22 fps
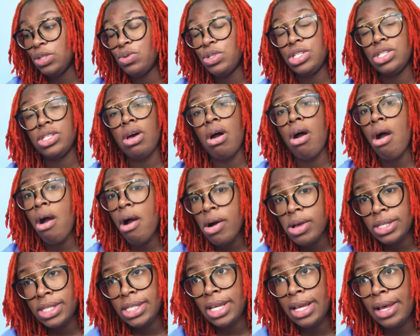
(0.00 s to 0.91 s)
which is
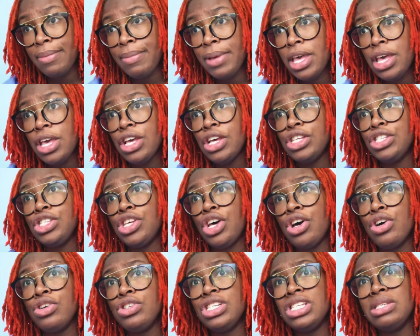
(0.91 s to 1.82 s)
awesome.
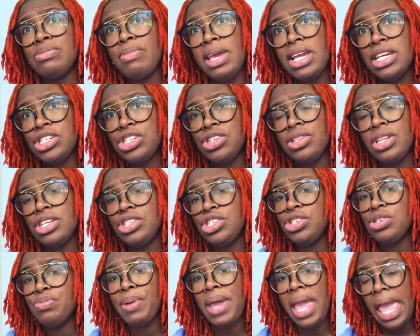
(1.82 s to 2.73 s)
So just make sure
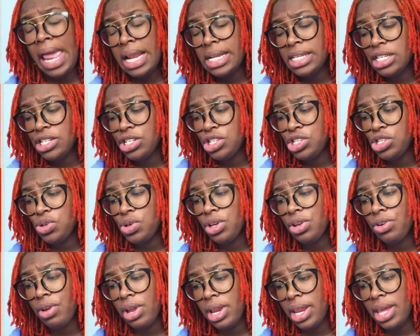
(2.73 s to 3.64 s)
that you're paying attention to
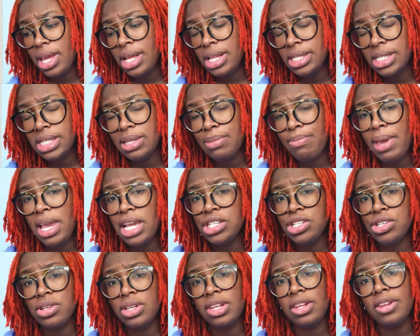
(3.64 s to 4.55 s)
ingredients.
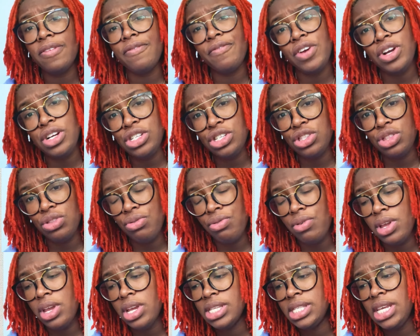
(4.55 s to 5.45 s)
Make sure that the first
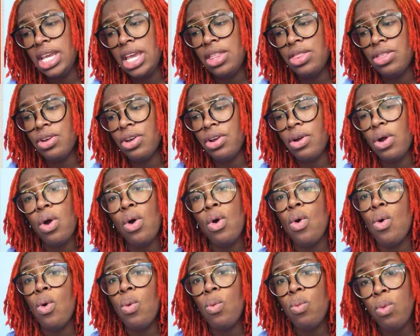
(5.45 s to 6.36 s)
three is either
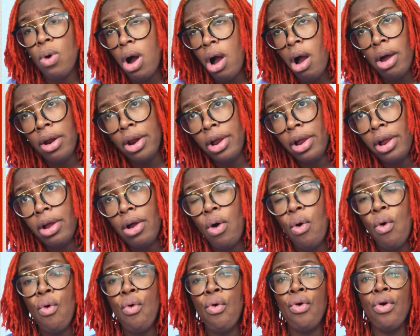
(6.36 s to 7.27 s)

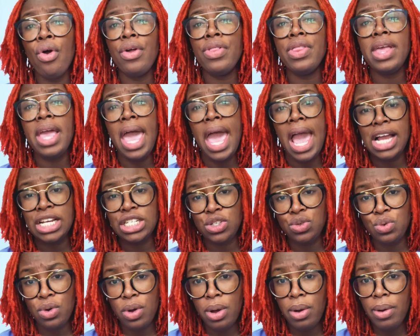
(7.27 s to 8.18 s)
water or the
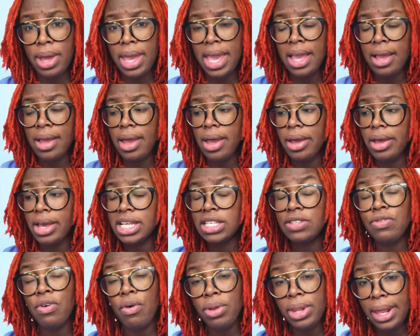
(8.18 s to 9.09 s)
actual
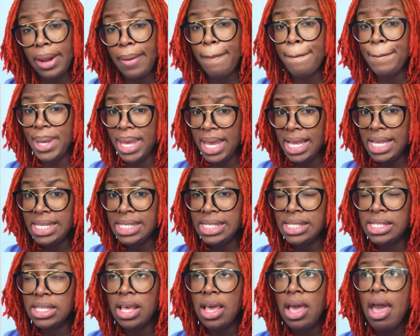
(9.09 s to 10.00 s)
exfoliant
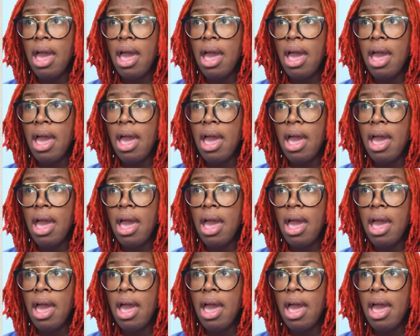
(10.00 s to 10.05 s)
base.